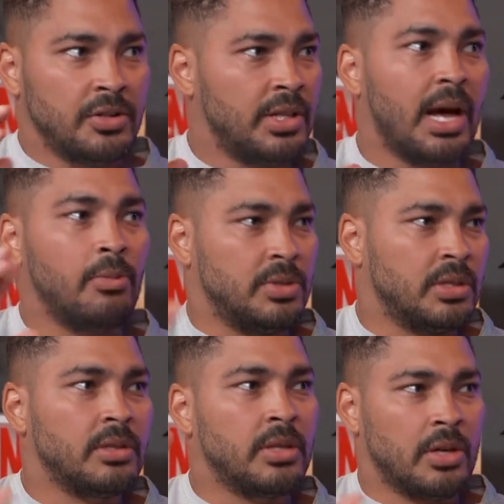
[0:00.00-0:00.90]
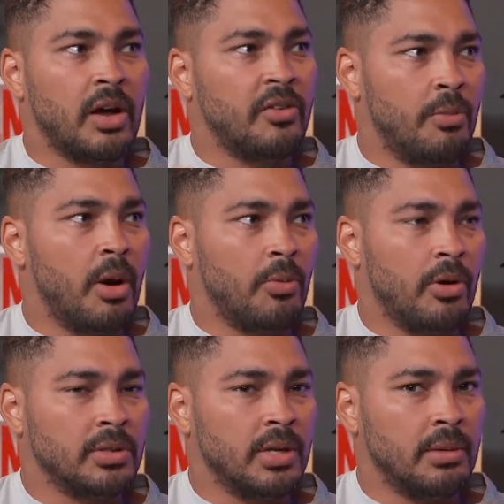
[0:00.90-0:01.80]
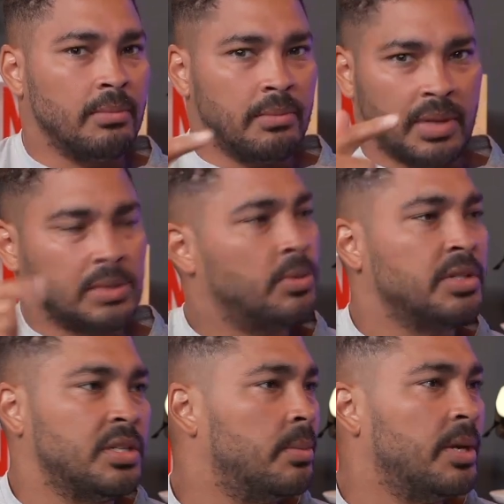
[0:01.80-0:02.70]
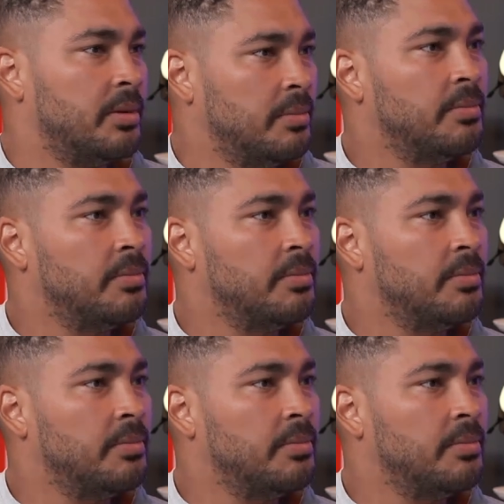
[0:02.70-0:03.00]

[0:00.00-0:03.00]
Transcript: So that was the kind of moment where I was like, that's what it's going to be.